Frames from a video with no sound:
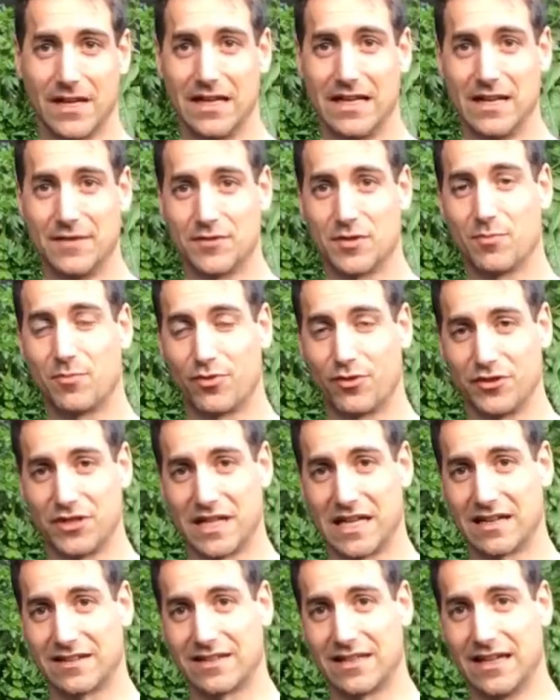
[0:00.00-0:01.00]
leave the
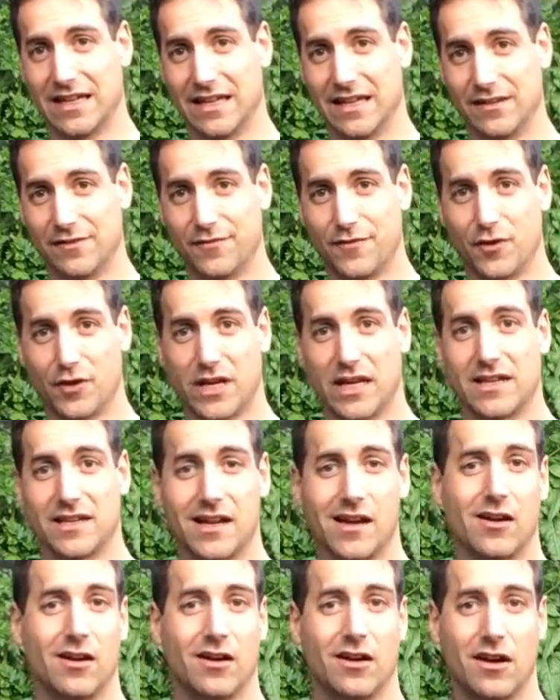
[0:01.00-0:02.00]
project and forget
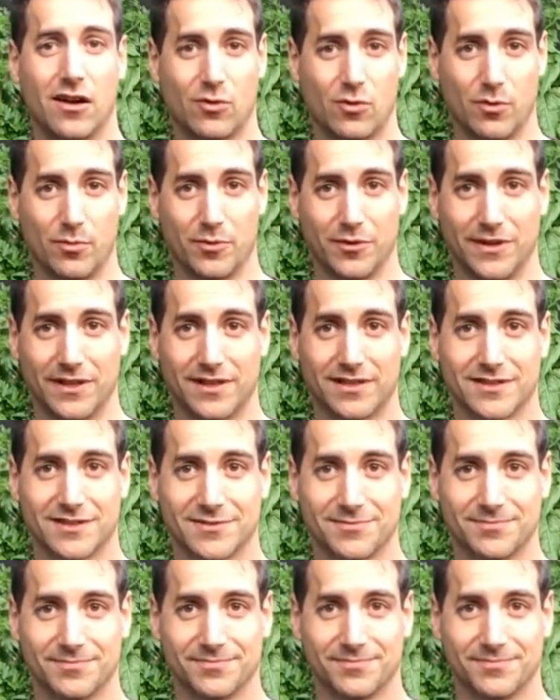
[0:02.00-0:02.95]
aquaponics.